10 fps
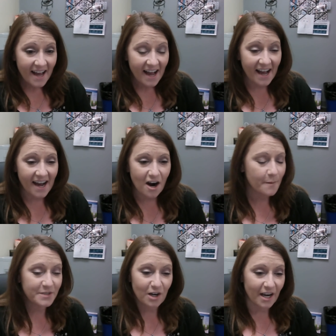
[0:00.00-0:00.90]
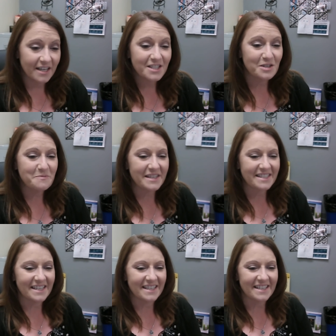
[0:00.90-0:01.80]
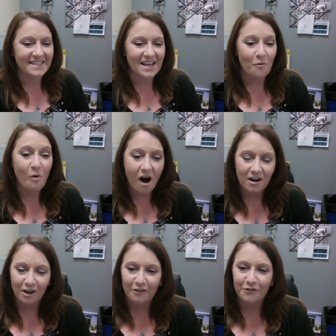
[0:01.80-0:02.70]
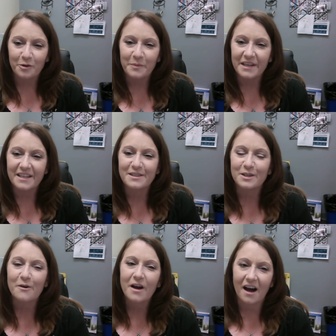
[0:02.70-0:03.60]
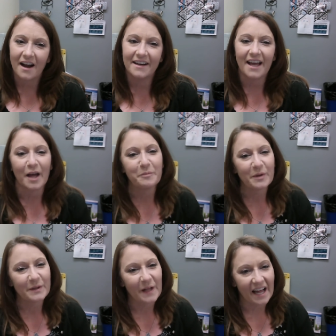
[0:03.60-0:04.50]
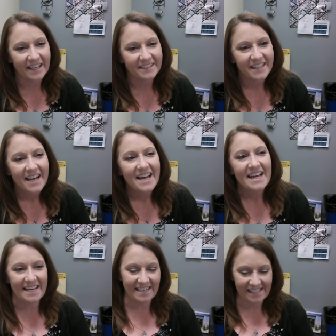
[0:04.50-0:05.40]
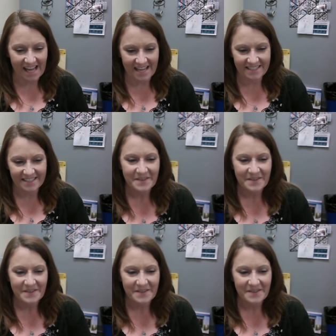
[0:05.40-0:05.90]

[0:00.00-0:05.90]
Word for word: uh, or I'm sorry, to Mrs. Walker for being so kind and polite in class.